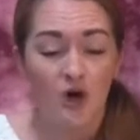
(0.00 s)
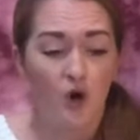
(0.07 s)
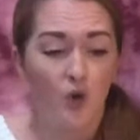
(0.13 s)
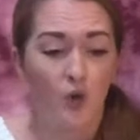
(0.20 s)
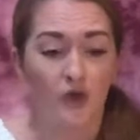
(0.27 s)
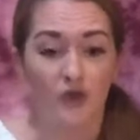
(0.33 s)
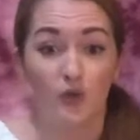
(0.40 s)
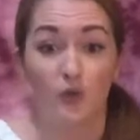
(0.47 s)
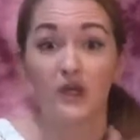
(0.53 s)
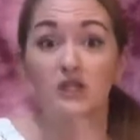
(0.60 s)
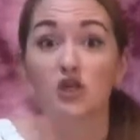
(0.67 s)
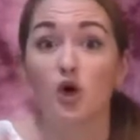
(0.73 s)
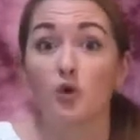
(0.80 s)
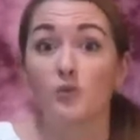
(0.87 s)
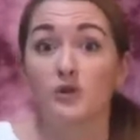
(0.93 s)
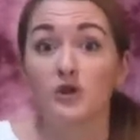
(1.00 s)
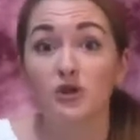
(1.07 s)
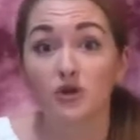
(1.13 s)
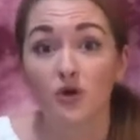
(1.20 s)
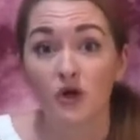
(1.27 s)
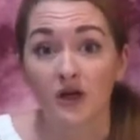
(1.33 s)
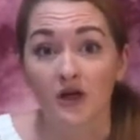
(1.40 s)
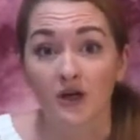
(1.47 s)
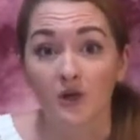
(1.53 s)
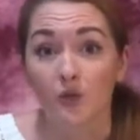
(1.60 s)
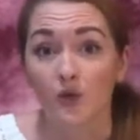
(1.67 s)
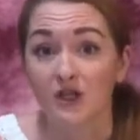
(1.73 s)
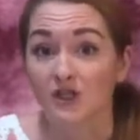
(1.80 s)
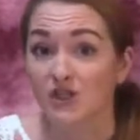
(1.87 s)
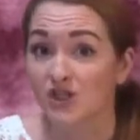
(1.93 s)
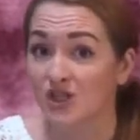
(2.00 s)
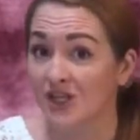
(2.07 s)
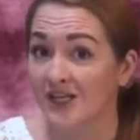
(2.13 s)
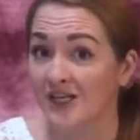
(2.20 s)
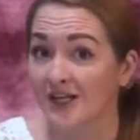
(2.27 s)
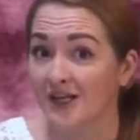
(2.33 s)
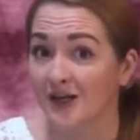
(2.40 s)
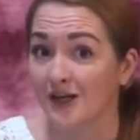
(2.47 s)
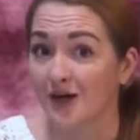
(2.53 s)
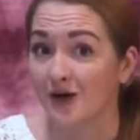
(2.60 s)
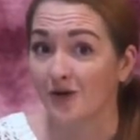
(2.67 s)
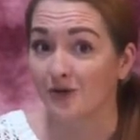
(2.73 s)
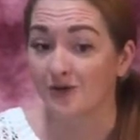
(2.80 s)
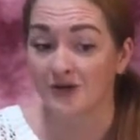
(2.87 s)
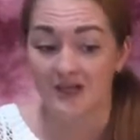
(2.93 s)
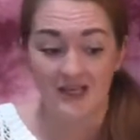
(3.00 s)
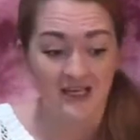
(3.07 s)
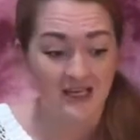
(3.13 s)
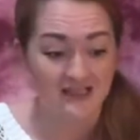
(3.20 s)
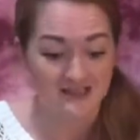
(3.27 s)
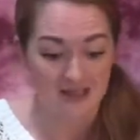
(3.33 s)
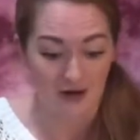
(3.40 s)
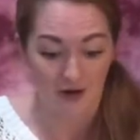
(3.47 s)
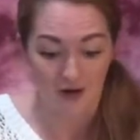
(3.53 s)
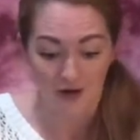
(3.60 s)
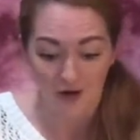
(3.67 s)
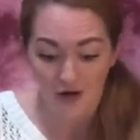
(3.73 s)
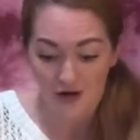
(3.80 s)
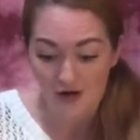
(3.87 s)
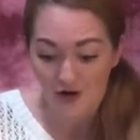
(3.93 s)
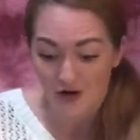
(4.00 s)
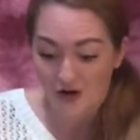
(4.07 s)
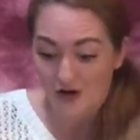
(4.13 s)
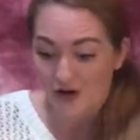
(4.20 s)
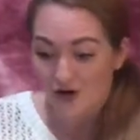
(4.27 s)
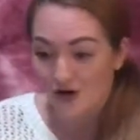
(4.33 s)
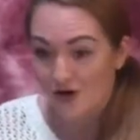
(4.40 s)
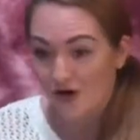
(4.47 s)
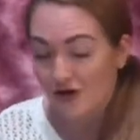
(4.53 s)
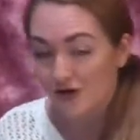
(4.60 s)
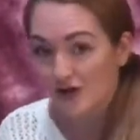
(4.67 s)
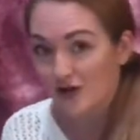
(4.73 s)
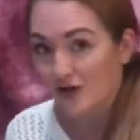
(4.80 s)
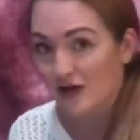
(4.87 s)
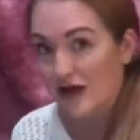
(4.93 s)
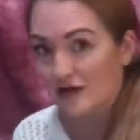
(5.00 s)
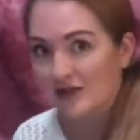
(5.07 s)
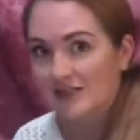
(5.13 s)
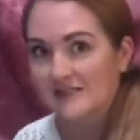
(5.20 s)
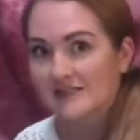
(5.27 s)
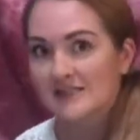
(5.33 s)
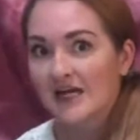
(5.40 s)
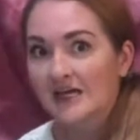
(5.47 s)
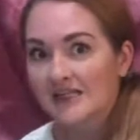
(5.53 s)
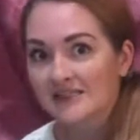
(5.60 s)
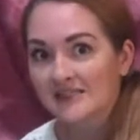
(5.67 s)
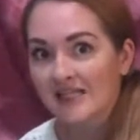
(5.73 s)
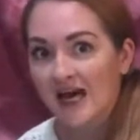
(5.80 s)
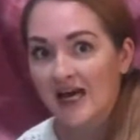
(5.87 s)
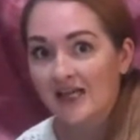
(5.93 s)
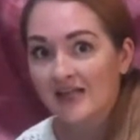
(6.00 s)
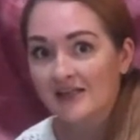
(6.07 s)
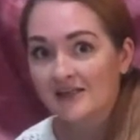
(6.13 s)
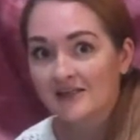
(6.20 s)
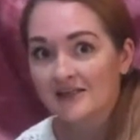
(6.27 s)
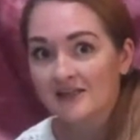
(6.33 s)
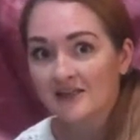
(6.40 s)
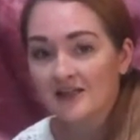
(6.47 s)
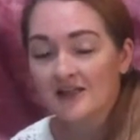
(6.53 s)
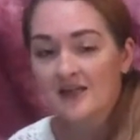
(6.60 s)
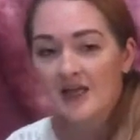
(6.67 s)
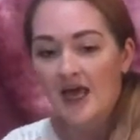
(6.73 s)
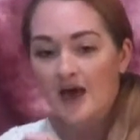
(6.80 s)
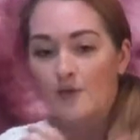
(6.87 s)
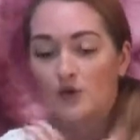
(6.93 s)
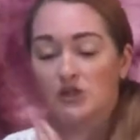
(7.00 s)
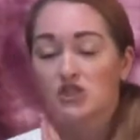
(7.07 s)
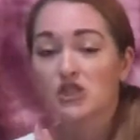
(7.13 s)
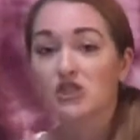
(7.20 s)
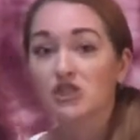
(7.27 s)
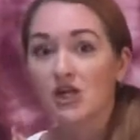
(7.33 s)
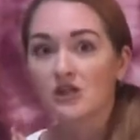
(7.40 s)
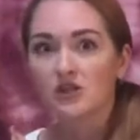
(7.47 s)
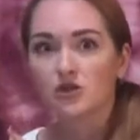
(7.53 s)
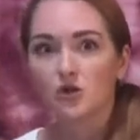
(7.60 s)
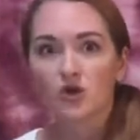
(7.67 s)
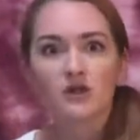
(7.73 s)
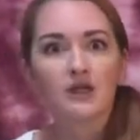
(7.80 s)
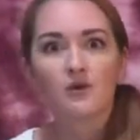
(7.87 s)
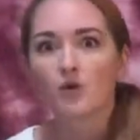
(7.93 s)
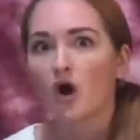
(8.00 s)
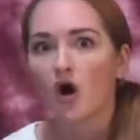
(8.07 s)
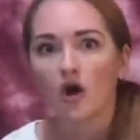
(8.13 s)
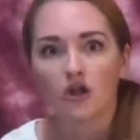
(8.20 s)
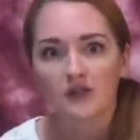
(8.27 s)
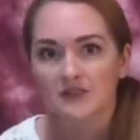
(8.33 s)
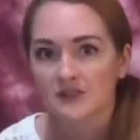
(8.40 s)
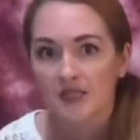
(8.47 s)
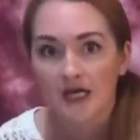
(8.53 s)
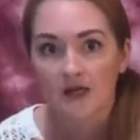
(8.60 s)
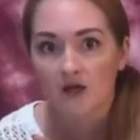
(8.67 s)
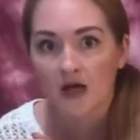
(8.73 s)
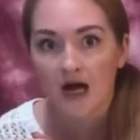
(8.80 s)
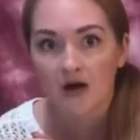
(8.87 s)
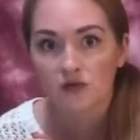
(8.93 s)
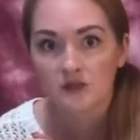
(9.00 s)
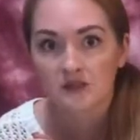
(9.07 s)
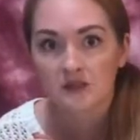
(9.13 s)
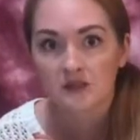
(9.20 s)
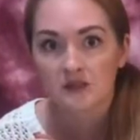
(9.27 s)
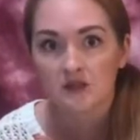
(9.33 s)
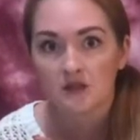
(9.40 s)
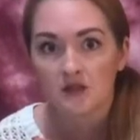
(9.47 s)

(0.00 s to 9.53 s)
When the witch opened the door, what she didn't know is that all the little owl kids snuck inside. And when she shut the door, they were all inside her house.